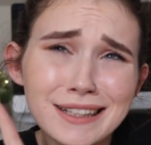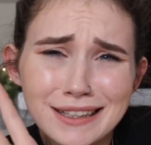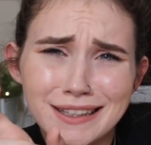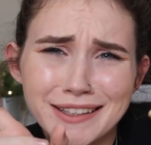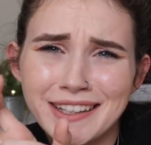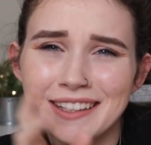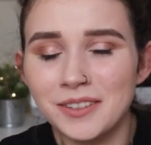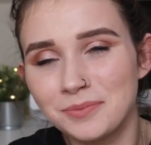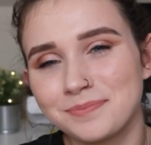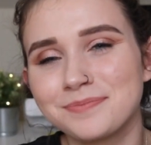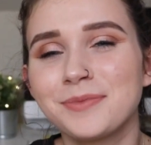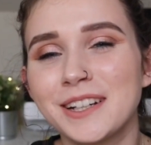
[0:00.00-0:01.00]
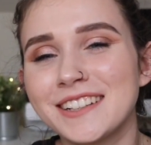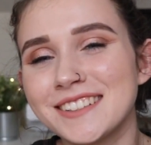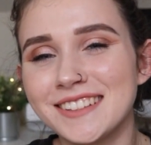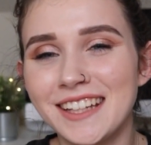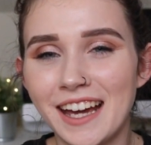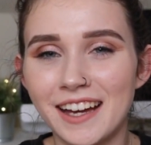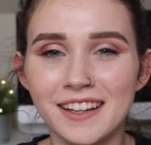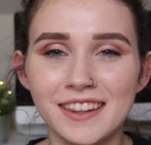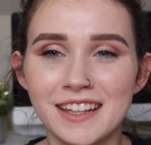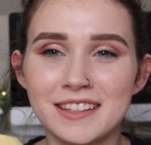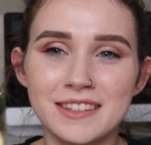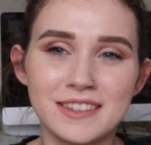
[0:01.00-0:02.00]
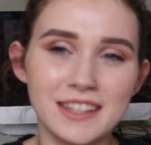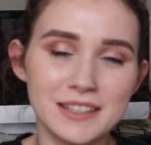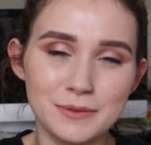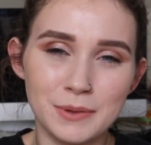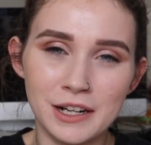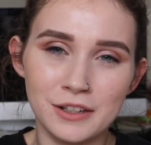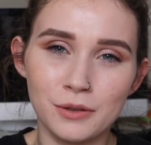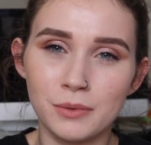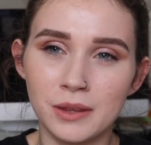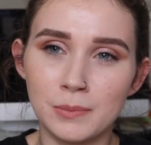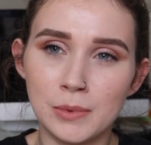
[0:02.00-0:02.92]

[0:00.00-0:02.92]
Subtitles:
clean, but yeah, that's what I do with the